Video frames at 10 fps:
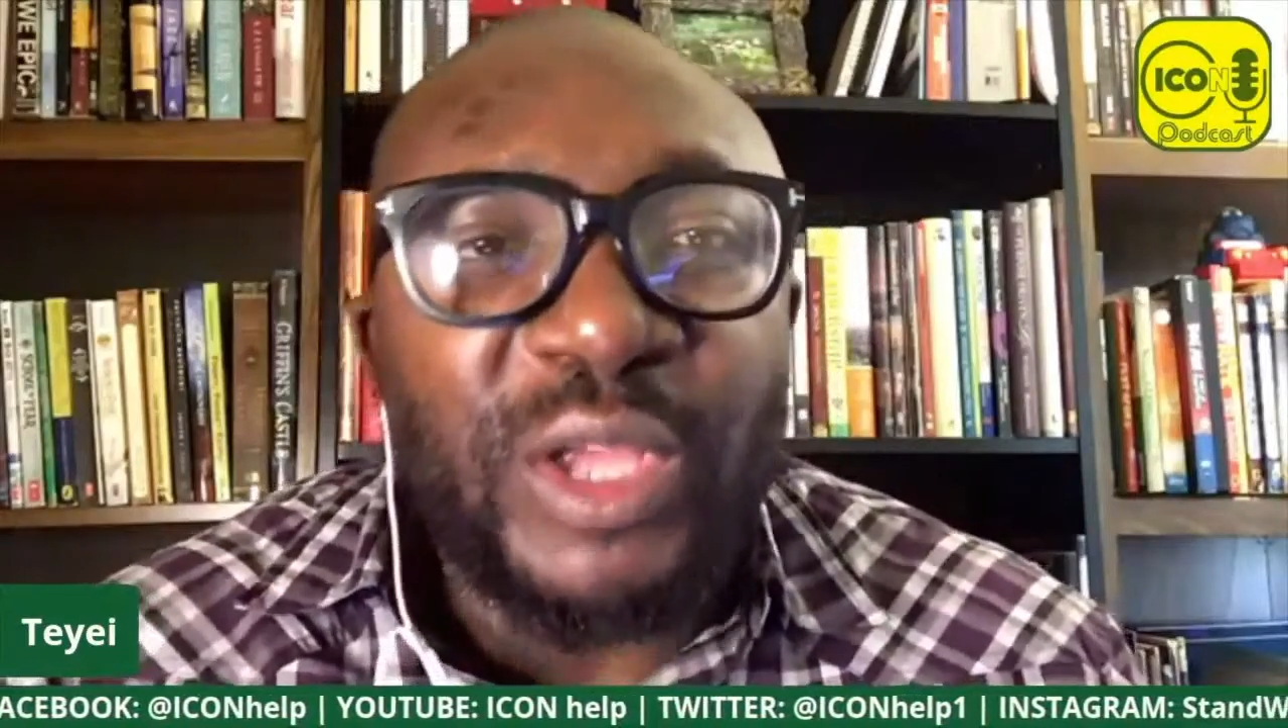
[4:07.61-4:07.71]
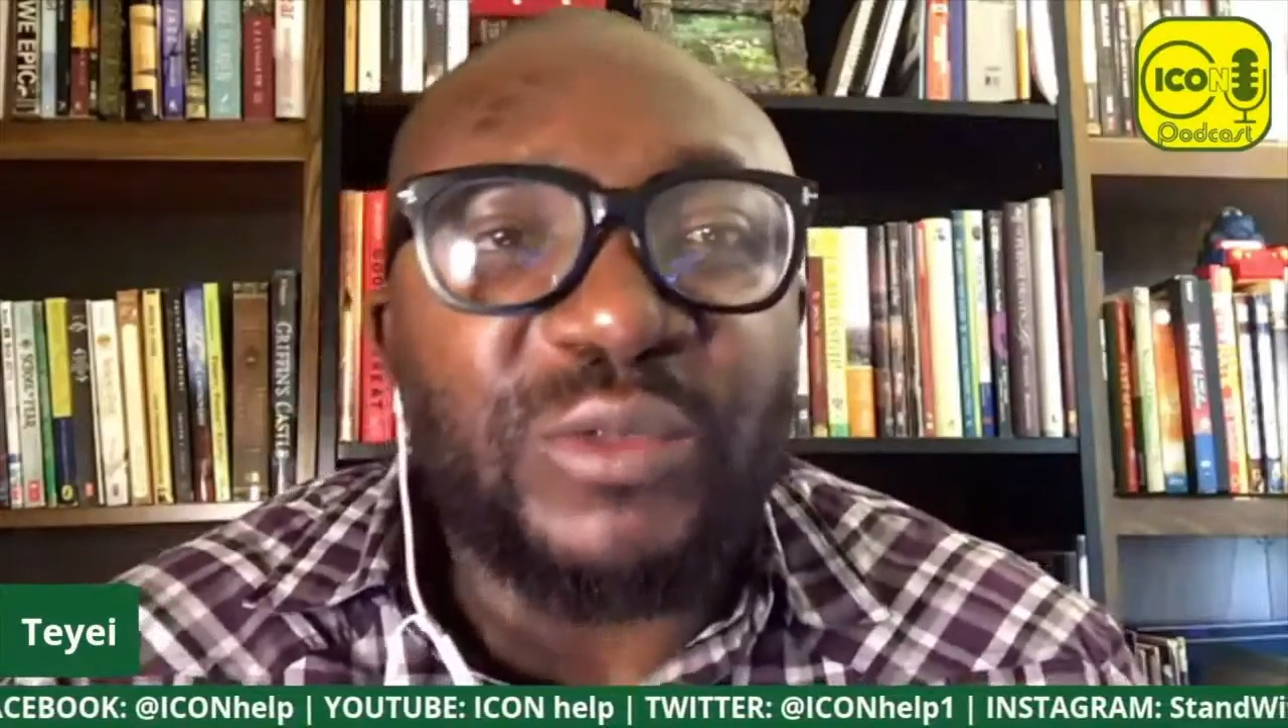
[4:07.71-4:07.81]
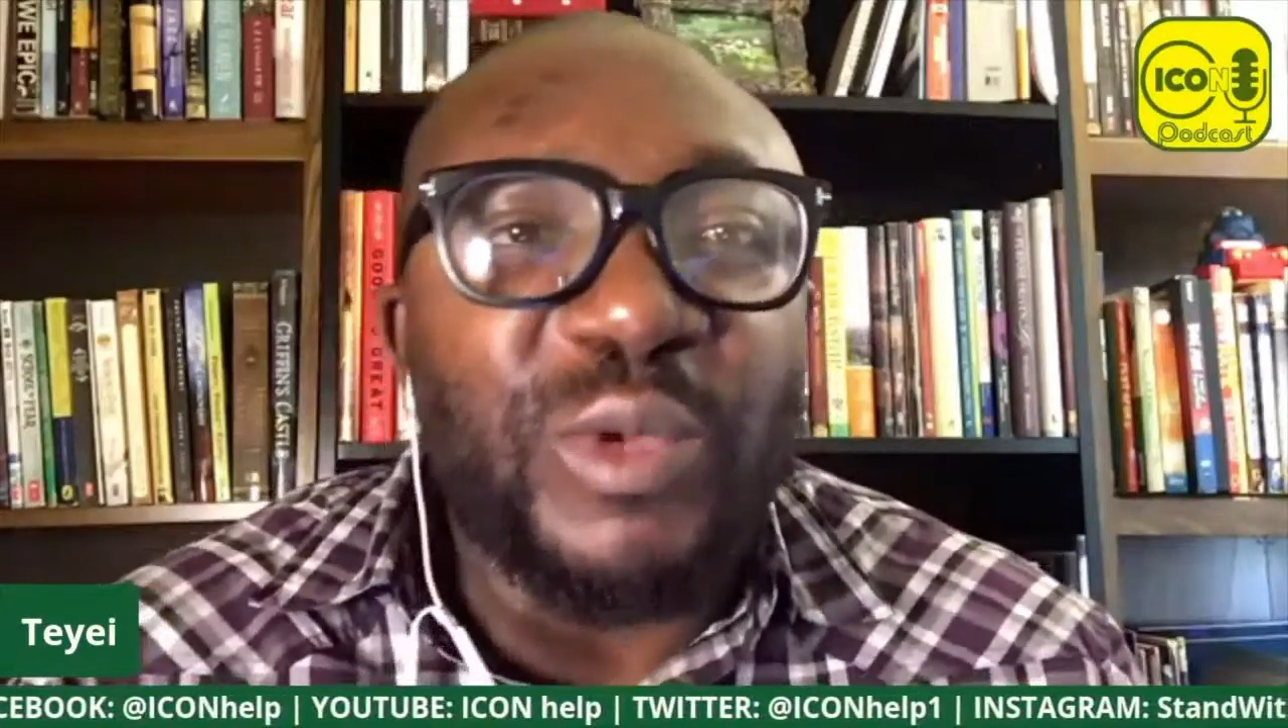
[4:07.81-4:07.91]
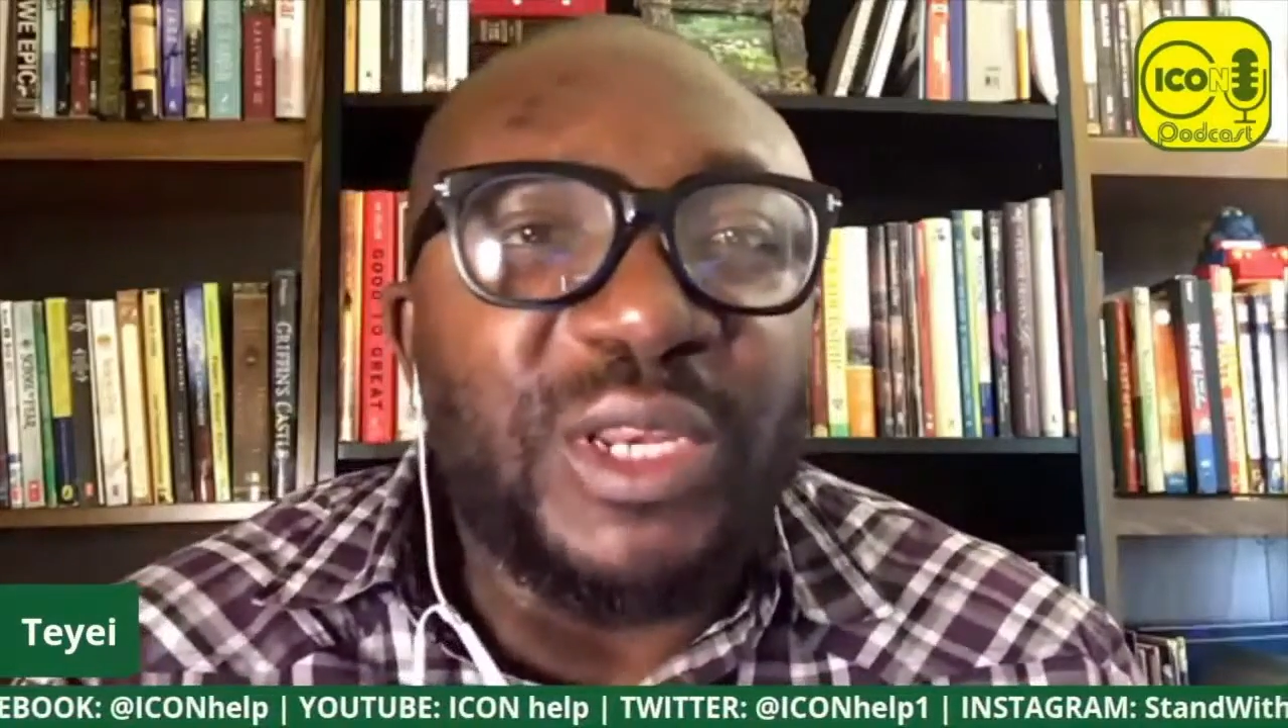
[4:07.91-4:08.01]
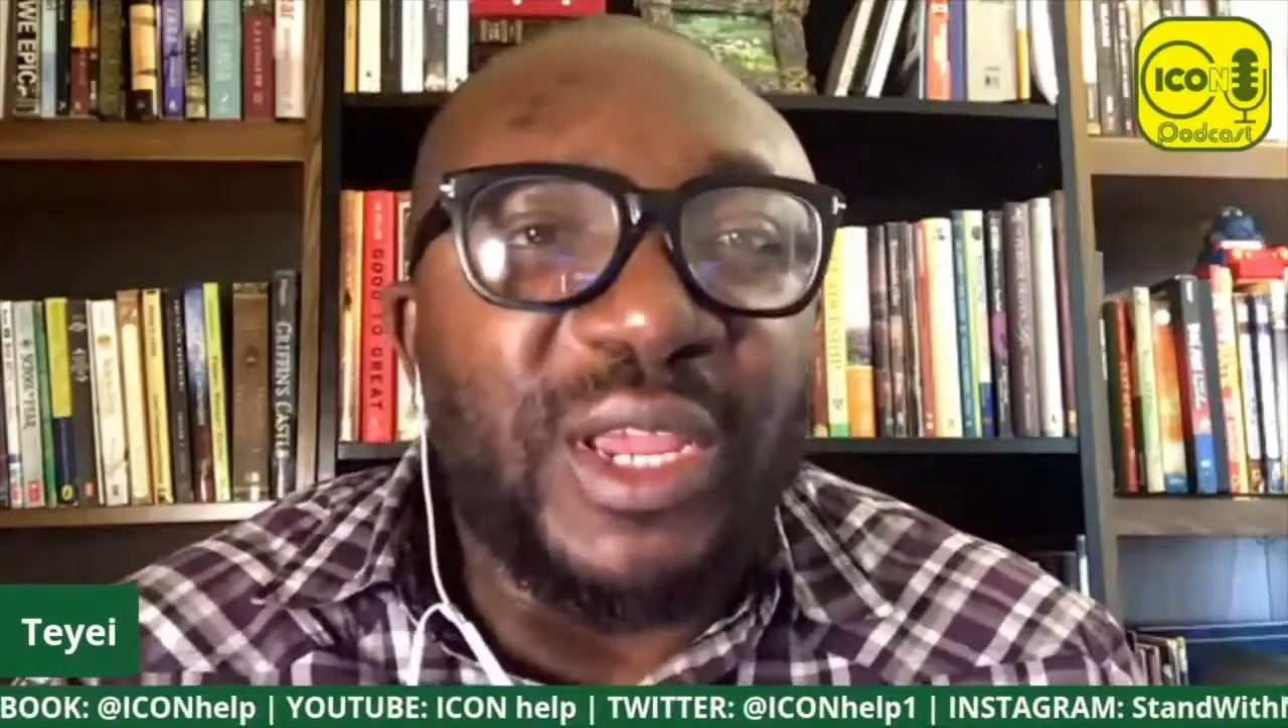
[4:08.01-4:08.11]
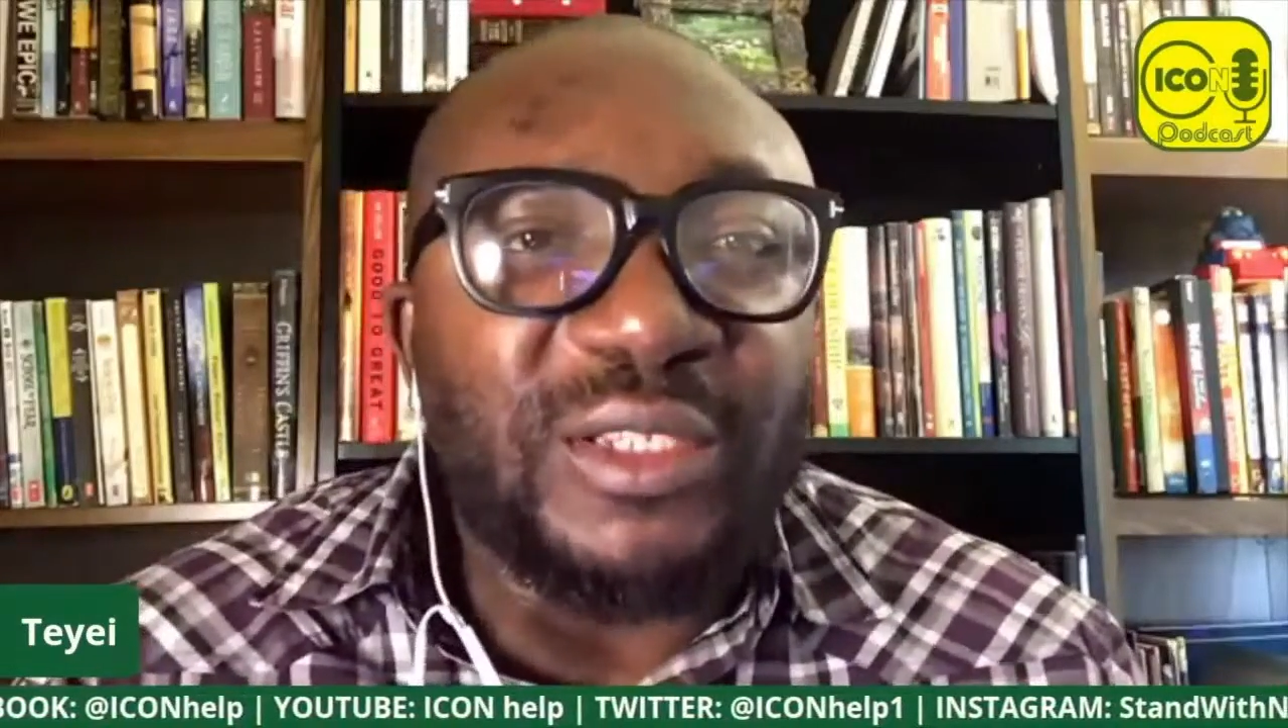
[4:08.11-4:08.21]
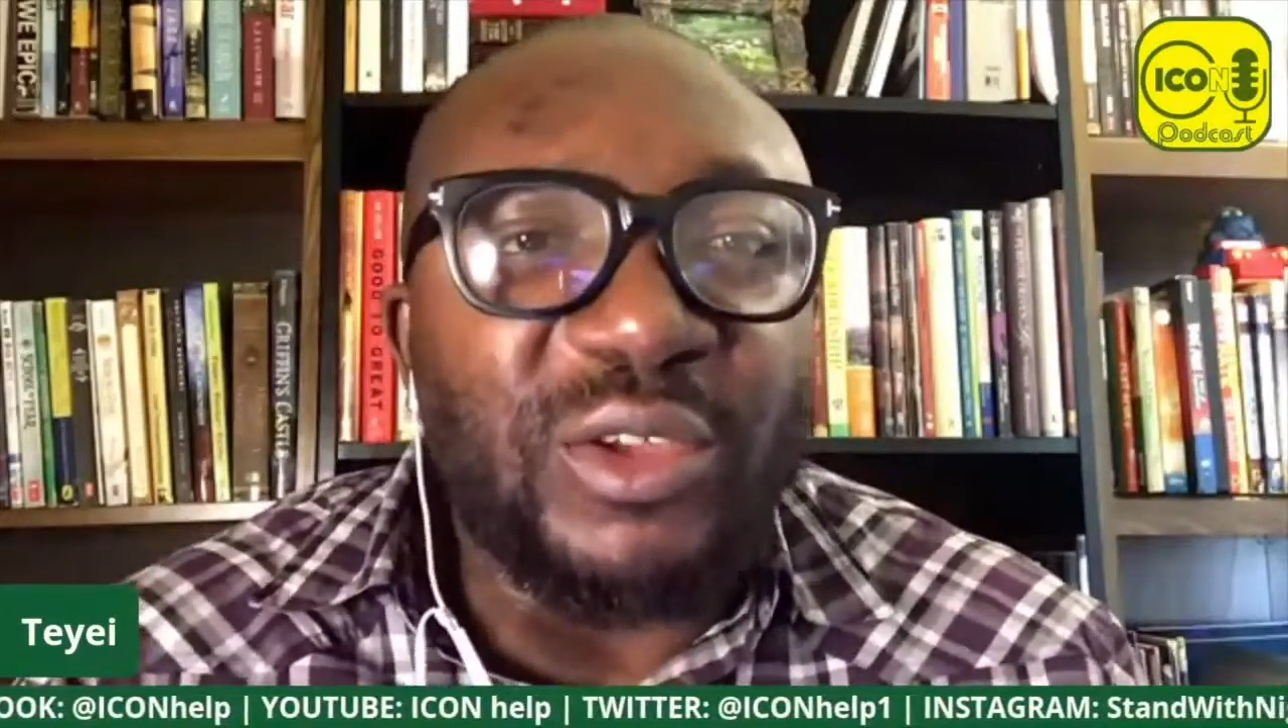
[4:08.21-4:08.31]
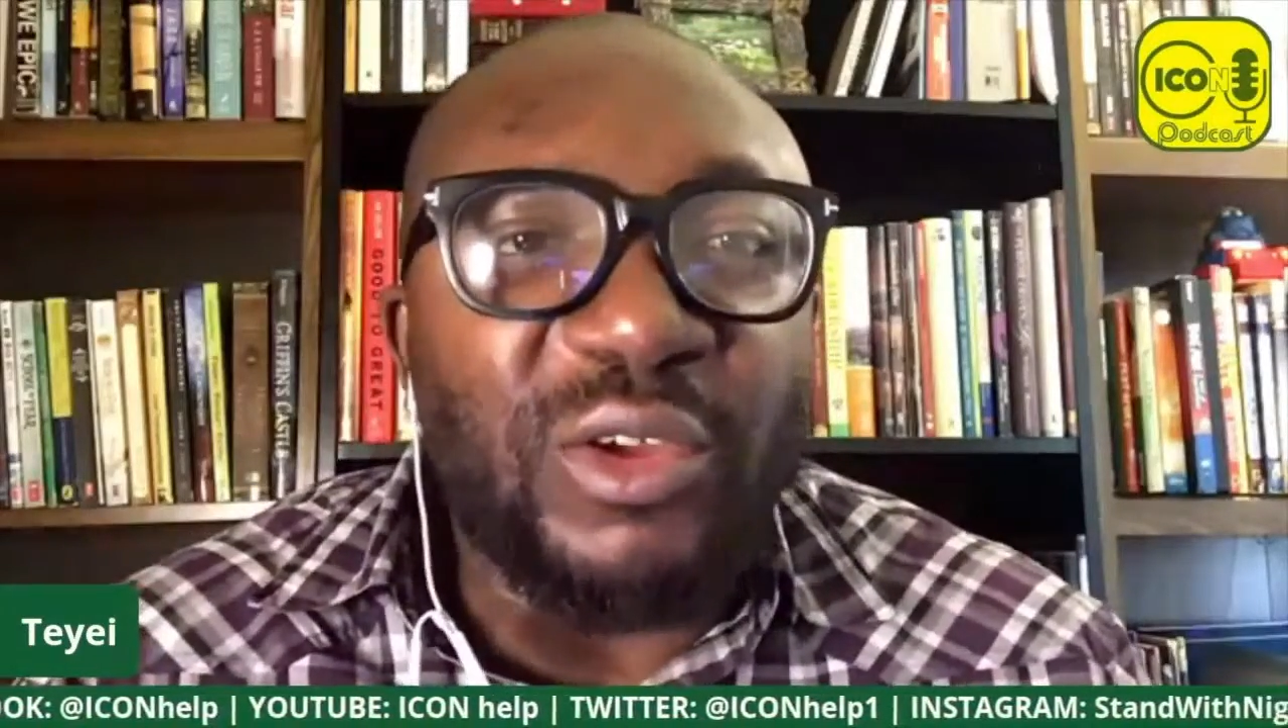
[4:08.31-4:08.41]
has witnessed